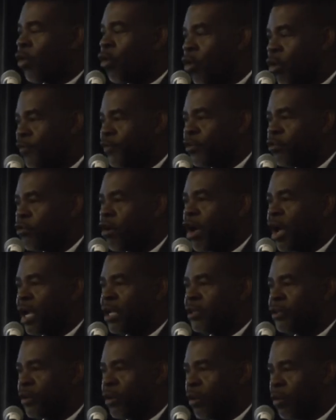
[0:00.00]

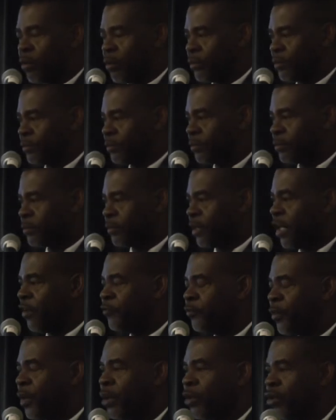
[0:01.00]
Overall though,
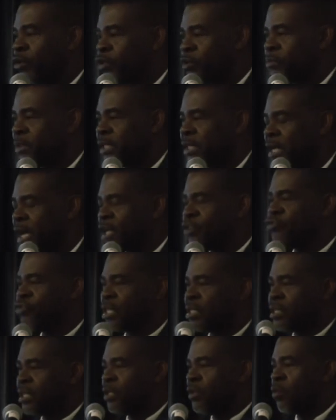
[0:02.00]
if we're going to be
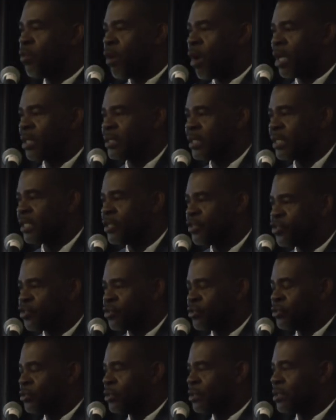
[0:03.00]
addressing the water
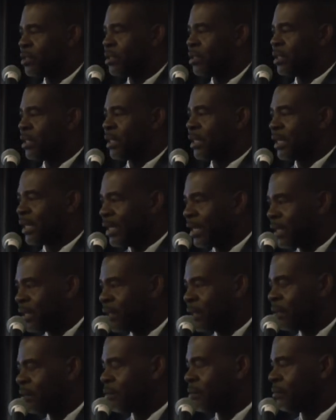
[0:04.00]
issues
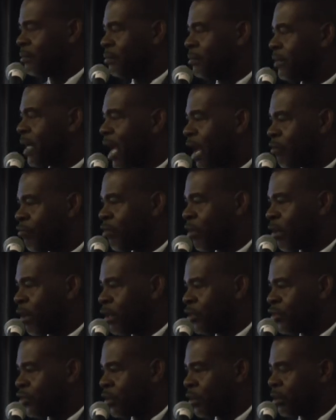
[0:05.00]
in
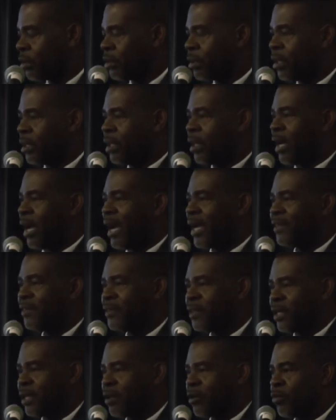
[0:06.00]
agriculture, I
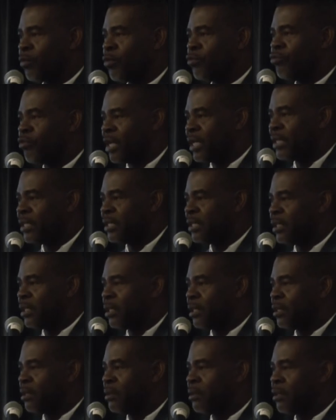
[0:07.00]
think we really
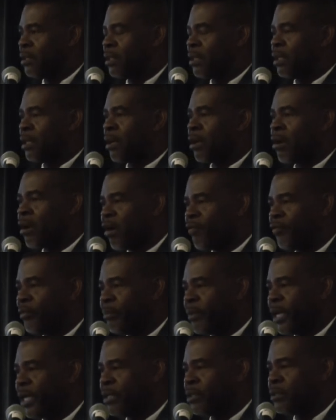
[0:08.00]
need
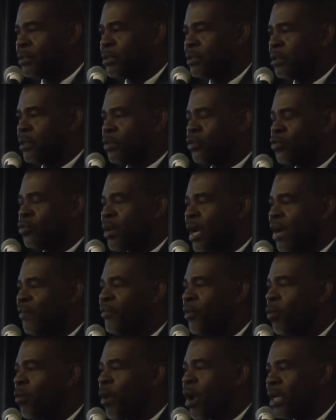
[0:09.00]
government to
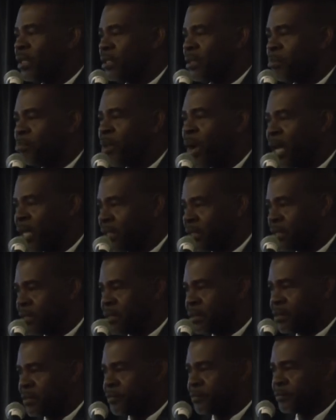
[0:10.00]
have a water
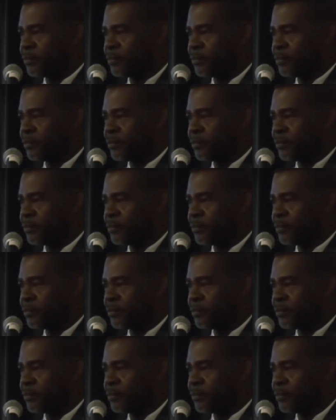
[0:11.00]
policy.